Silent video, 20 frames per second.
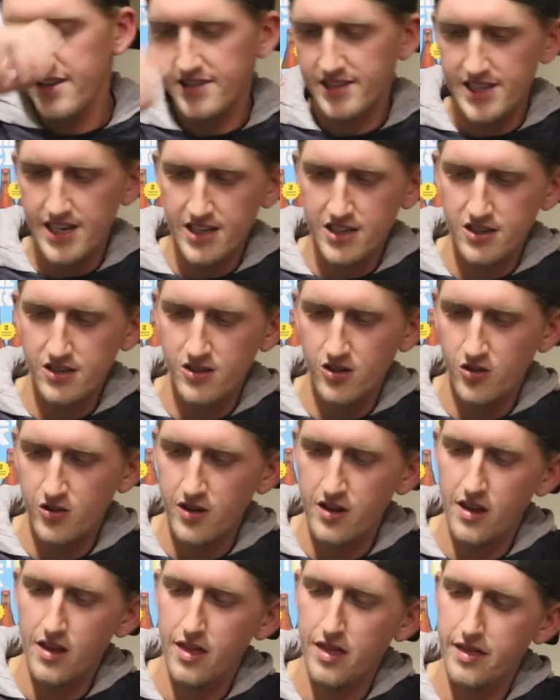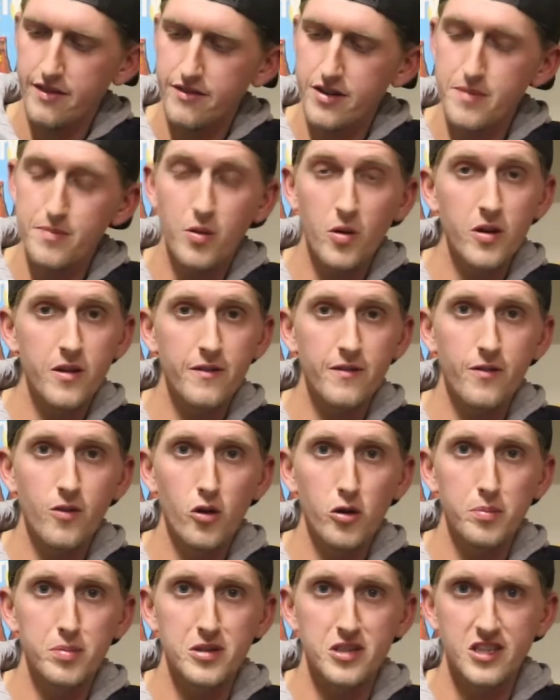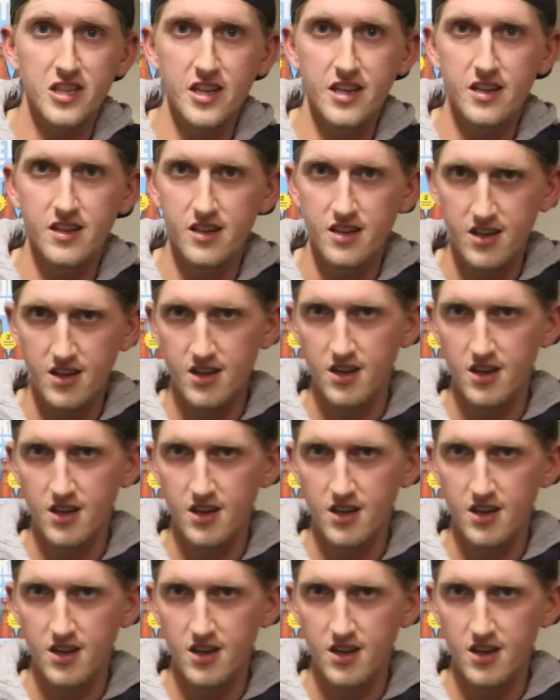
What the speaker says: It's actually only 3.4%